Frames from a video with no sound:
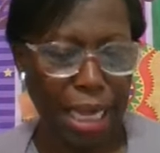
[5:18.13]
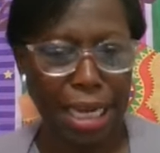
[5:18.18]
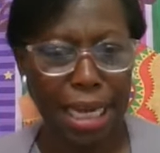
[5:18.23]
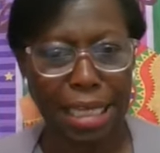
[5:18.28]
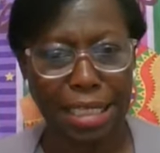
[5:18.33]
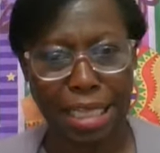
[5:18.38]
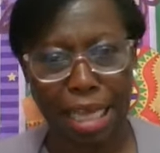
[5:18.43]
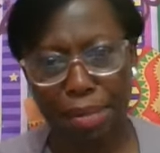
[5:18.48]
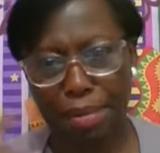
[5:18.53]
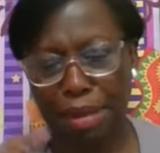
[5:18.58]
Now,
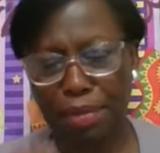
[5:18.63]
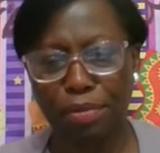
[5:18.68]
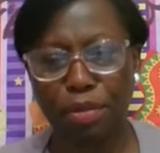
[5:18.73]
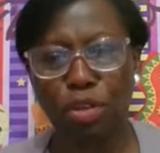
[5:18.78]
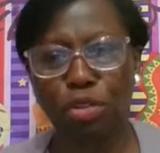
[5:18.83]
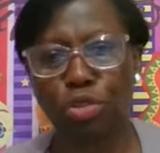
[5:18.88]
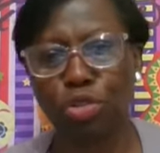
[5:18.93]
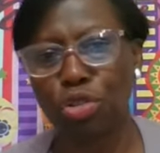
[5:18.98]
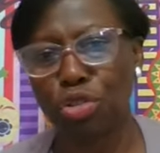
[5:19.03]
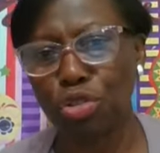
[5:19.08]
Sabi,
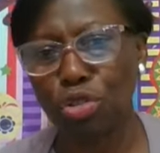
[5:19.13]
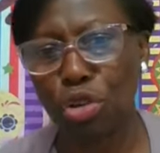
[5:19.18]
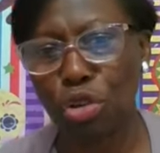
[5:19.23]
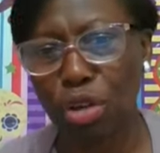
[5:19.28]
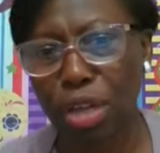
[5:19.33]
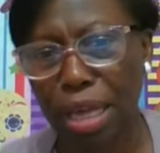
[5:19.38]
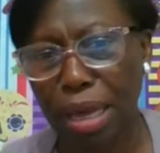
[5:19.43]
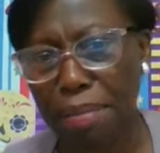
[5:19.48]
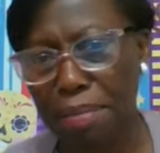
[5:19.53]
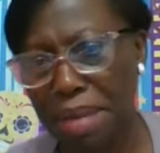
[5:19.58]
do you
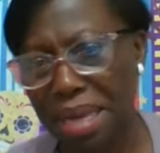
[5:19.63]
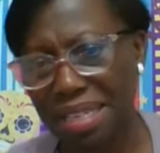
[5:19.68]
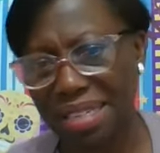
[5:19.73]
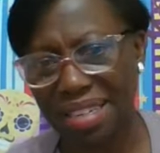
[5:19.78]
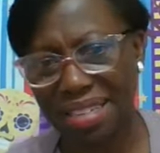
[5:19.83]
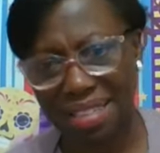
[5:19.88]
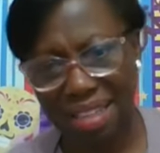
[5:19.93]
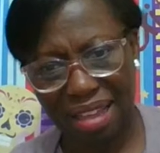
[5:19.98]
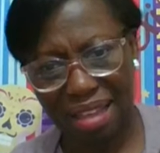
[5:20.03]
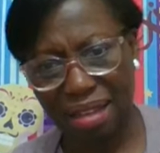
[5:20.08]
know qué mes
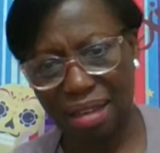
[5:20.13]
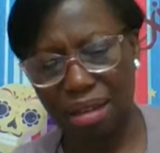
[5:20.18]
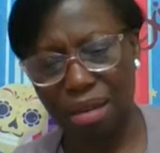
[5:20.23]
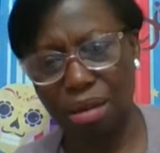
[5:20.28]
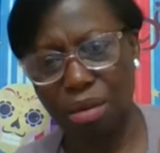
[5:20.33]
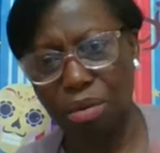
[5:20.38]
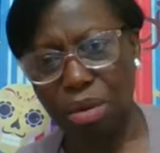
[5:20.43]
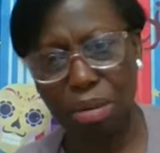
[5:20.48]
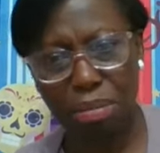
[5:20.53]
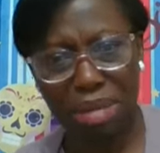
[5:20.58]
está?
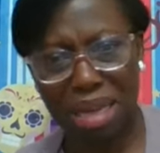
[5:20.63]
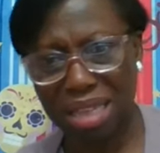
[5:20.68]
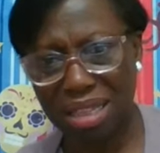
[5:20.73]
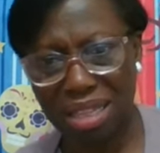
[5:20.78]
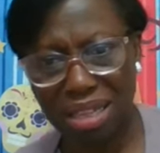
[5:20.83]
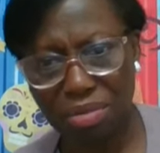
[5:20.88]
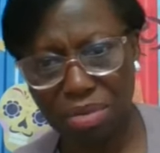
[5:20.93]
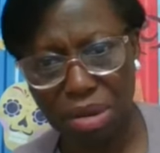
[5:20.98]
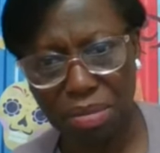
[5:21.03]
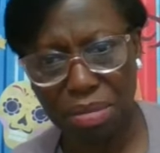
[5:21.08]
What
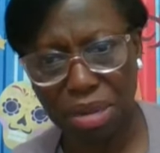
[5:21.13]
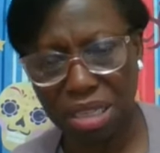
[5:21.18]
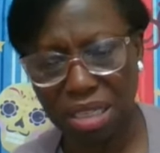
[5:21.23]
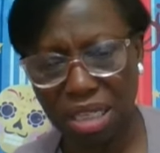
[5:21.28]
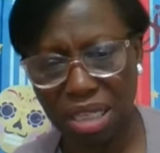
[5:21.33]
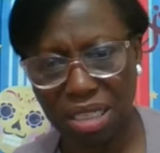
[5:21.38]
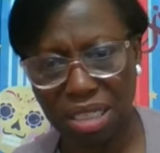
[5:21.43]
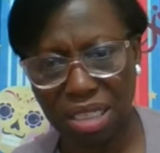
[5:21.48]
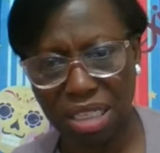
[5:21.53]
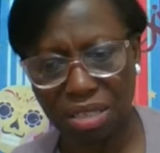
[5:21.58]
month
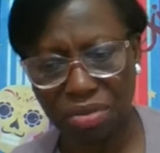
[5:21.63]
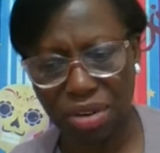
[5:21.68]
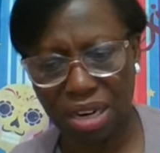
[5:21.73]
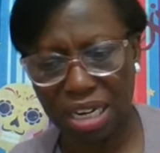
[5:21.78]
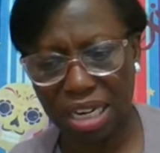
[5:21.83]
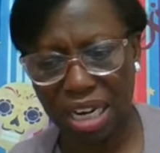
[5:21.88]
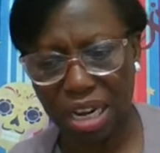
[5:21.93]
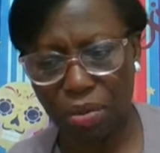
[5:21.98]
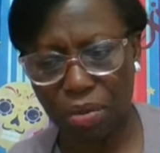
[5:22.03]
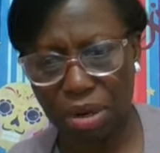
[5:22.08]
is this
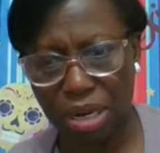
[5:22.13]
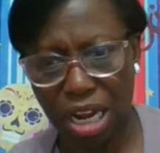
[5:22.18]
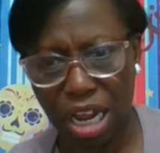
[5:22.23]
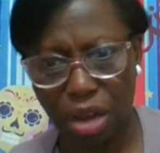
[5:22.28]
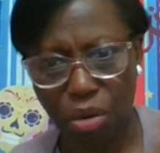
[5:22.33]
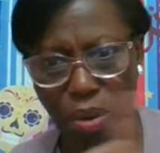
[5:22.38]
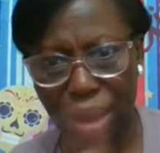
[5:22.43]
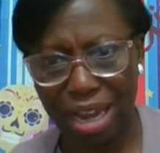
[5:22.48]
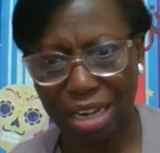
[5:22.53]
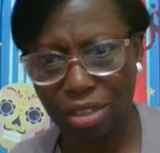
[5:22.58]
right now? We're not
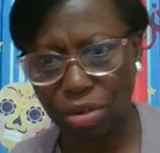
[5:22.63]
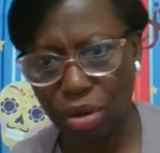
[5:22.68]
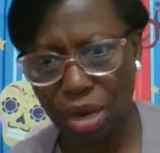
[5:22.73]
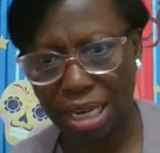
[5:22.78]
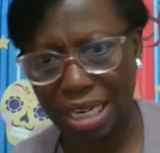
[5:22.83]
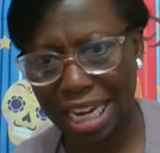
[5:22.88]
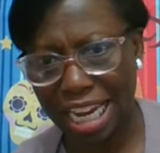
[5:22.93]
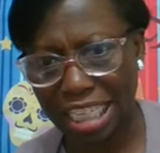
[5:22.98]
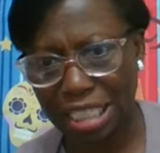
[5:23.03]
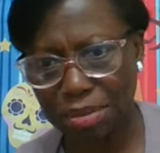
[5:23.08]
quite into our
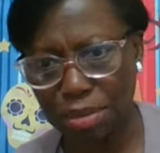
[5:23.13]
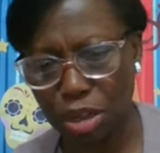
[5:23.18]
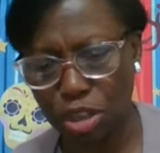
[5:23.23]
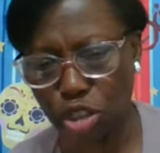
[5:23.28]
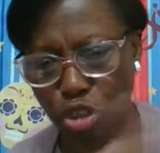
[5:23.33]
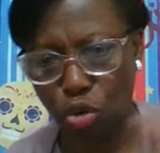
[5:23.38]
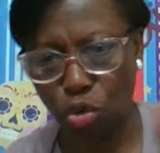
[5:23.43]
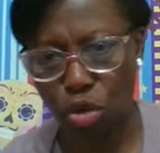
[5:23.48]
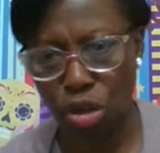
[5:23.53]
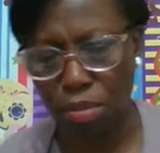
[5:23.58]
next month,
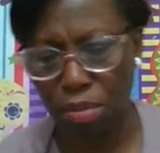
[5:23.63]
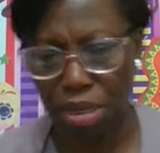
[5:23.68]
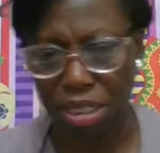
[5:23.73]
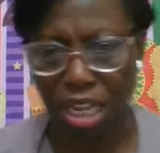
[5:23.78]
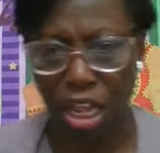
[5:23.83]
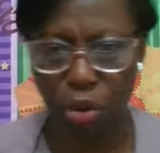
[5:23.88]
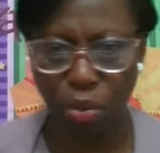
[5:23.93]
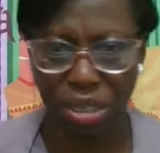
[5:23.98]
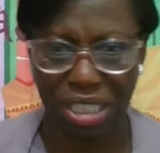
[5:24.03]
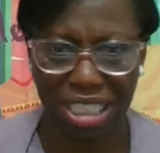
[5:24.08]
so what month
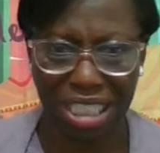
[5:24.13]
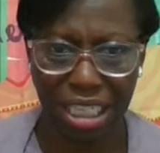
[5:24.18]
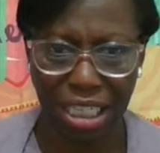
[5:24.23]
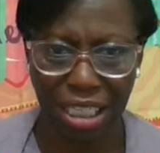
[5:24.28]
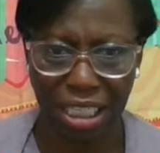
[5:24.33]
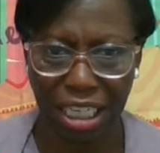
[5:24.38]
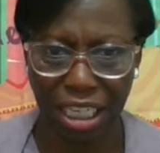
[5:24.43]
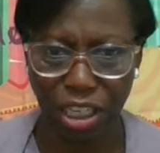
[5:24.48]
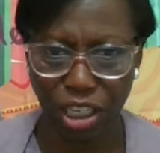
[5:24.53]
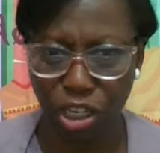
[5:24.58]
are we
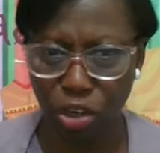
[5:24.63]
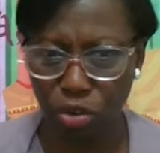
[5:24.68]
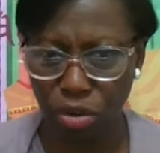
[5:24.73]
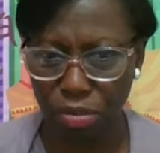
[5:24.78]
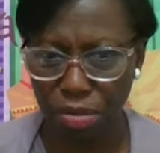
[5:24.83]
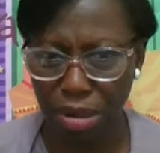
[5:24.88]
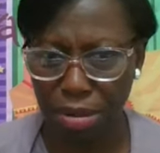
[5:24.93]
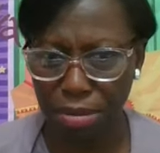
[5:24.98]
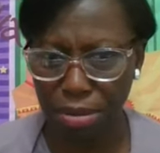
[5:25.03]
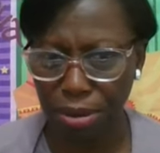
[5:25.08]
still in? Do you
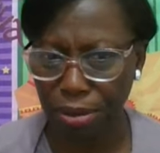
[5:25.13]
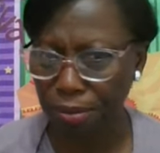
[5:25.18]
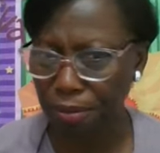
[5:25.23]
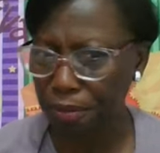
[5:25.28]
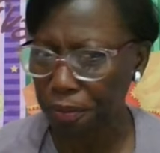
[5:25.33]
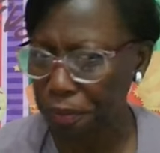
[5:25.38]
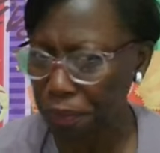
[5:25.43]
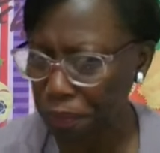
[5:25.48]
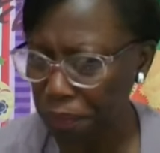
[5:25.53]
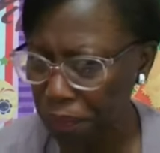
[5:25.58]
remember?
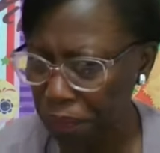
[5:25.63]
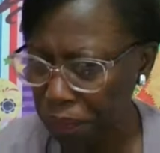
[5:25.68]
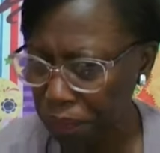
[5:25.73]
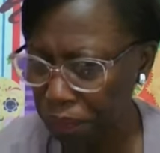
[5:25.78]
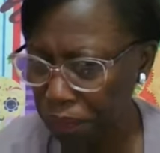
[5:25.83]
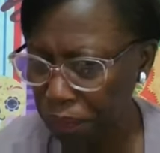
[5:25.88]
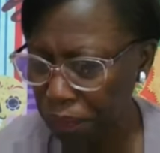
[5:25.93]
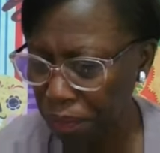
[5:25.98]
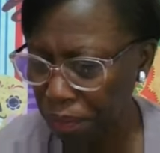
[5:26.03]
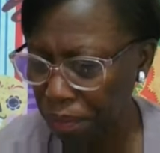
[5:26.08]

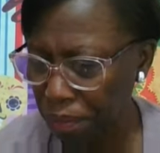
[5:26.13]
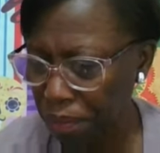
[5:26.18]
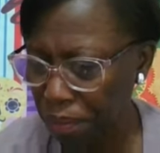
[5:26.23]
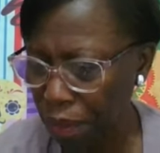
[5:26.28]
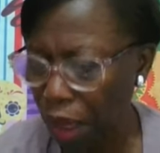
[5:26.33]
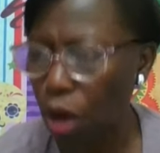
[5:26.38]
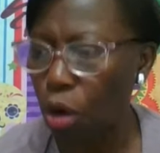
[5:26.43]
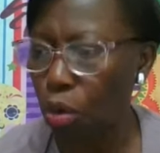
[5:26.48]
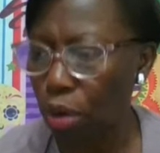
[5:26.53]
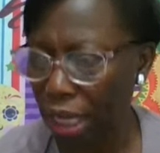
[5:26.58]

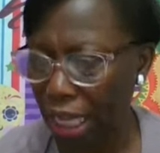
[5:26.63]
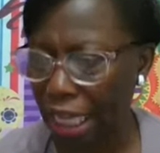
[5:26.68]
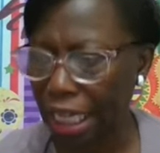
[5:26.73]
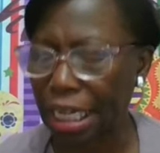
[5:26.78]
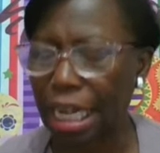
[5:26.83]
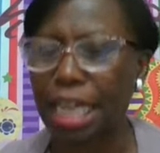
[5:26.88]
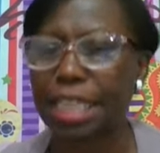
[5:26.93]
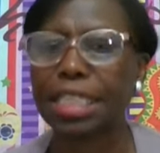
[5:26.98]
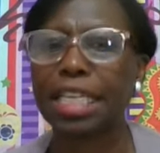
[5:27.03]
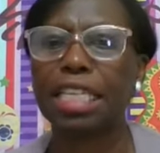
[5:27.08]
Okay,
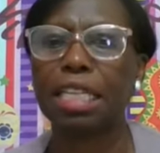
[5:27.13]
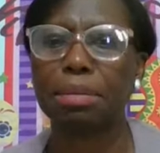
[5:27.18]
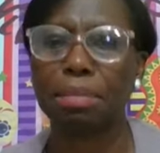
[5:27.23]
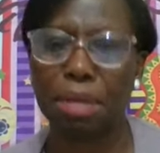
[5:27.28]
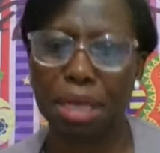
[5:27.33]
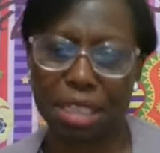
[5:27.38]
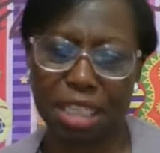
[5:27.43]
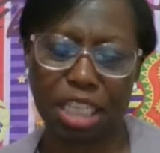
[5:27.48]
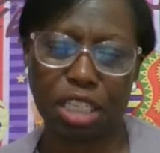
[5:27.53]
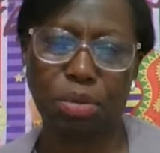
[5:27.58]
classic, the
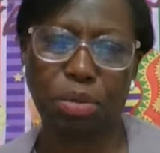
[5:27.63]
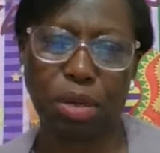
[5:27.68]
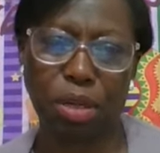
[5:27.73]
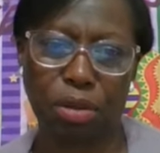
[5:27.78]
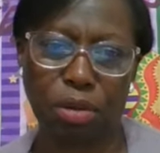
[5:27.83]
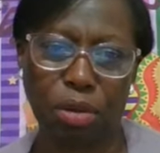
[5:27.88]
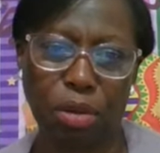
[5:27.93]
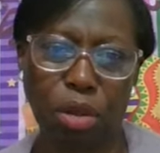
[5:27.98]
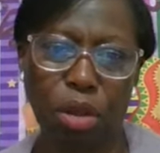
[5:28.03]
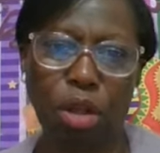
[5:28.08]
month is what?
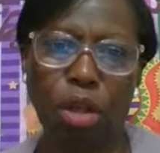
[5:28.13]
